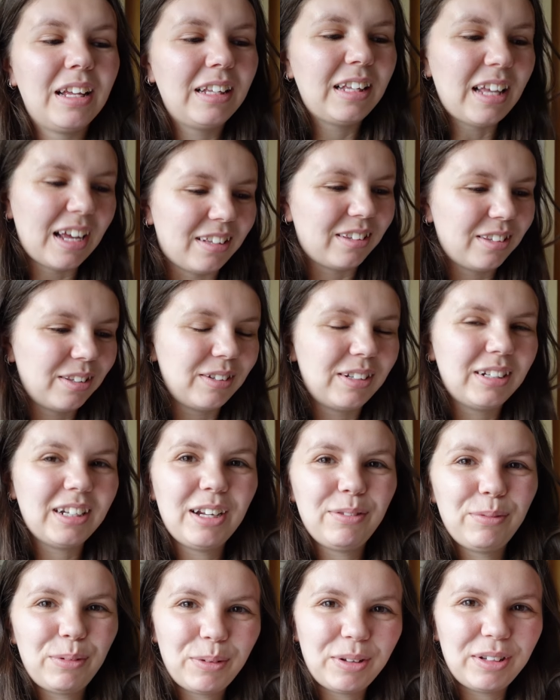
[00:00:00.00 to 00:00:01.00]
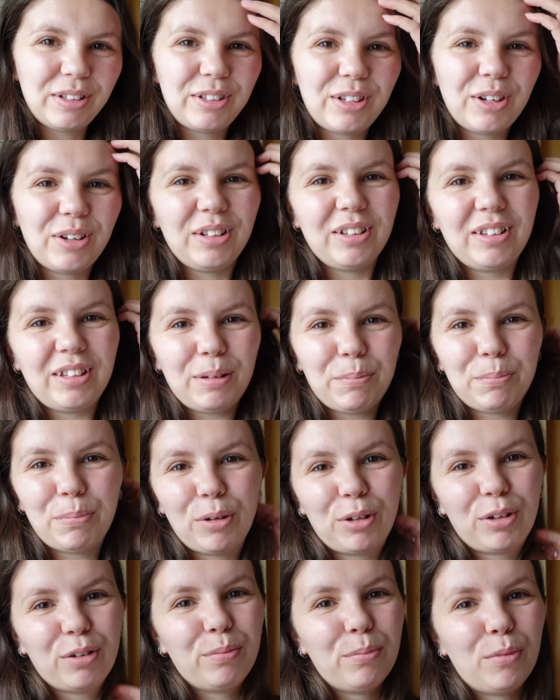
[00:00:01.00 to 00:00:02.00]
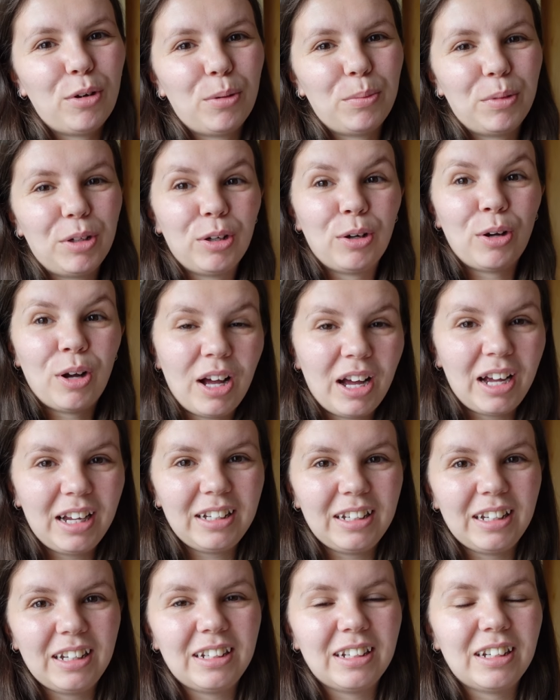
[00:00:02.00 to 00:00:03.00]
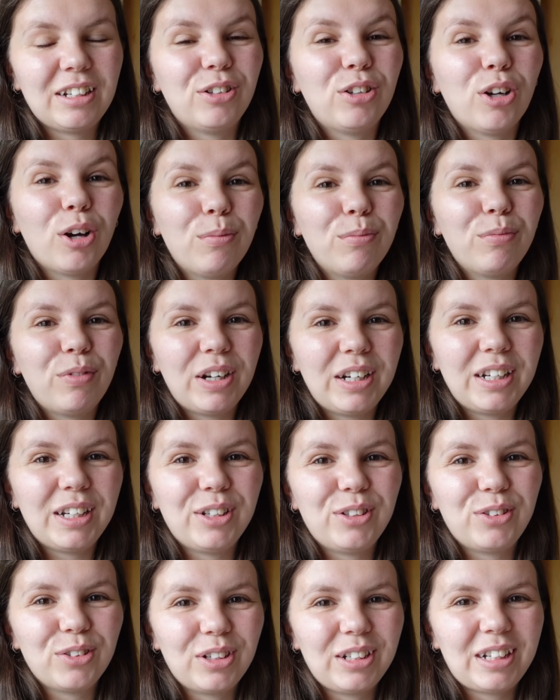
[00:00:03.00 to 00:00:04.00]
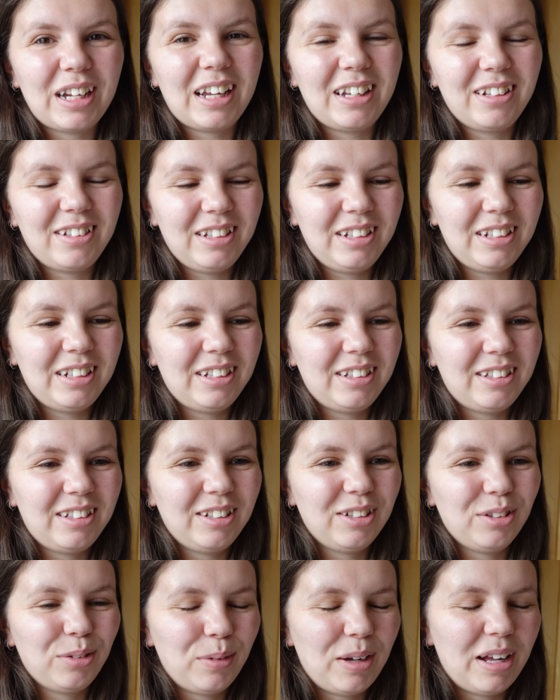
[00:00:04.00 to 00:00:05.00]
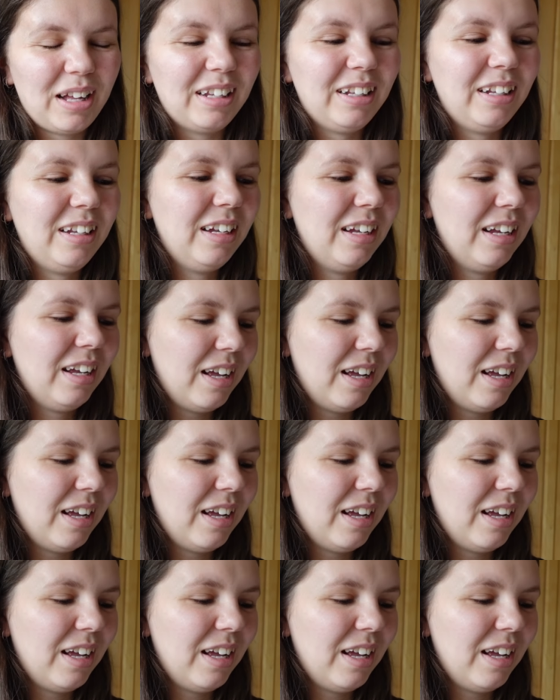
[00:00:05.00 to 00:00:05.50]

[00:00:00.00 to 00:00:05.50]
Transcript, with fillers: yes, glad we went to go and see Book of Mormon, or I did, and Tom really enjoyed A C D C as well.